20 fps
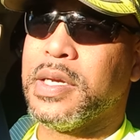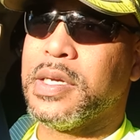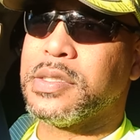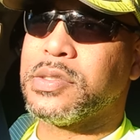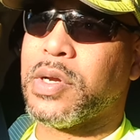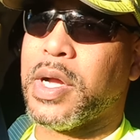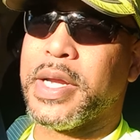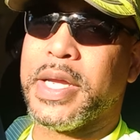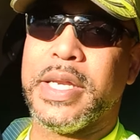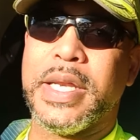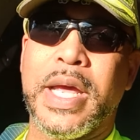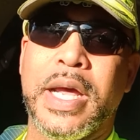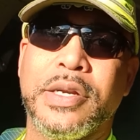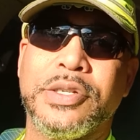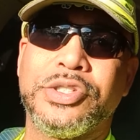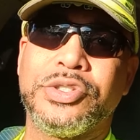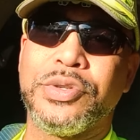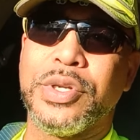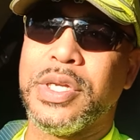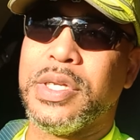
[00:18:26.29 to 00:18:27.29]
So I get down
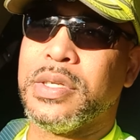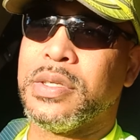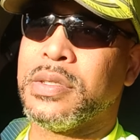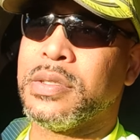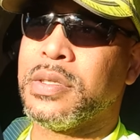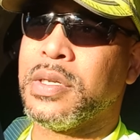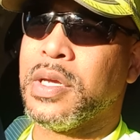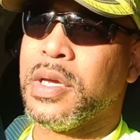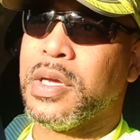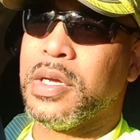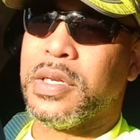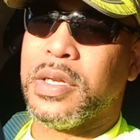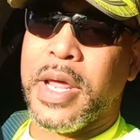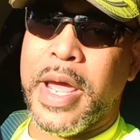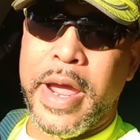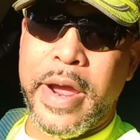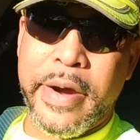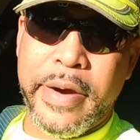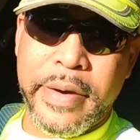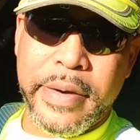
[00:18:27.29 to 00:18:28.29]
the street and the
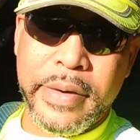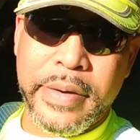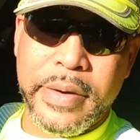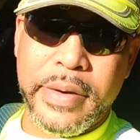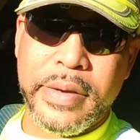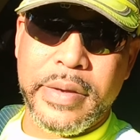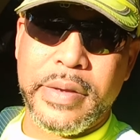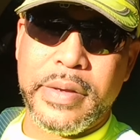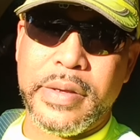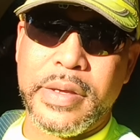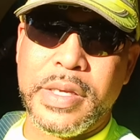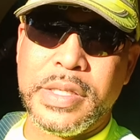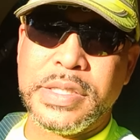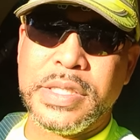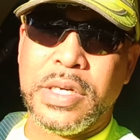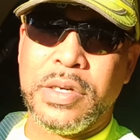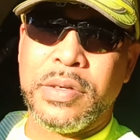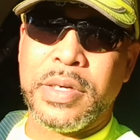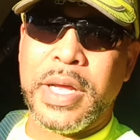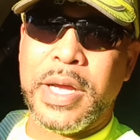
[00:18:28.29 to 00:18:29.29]
air is
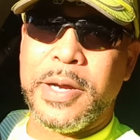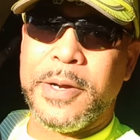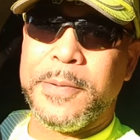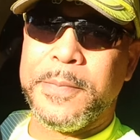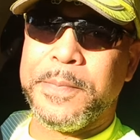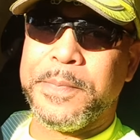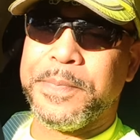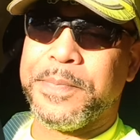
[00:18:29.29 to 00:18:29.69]
going out.